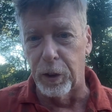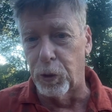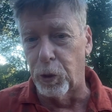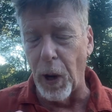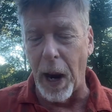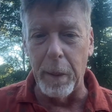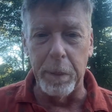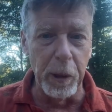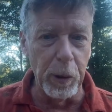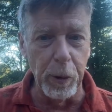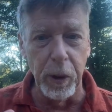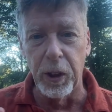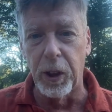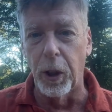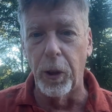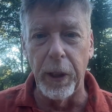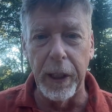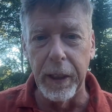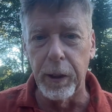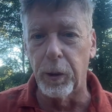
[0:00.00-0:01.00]
grappling with his
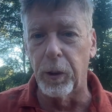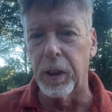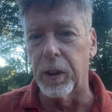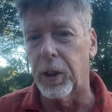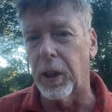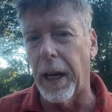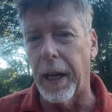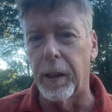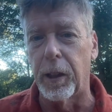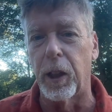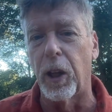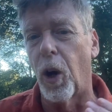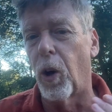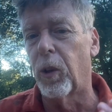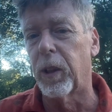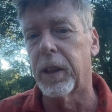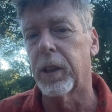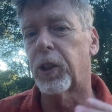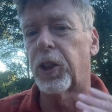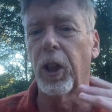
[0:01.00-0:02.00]
own ignorance, and it
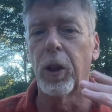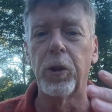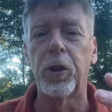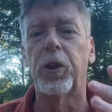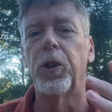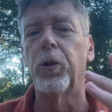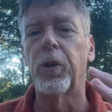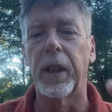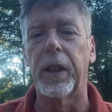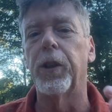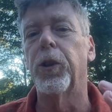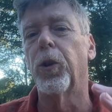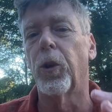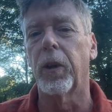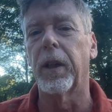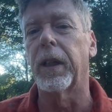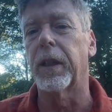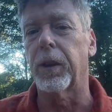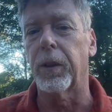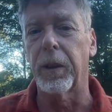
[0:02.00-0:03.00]
only shows you that
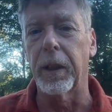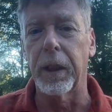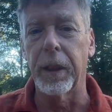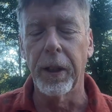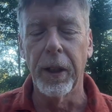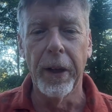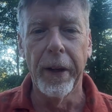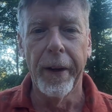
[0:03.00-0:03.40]
you're ignorant.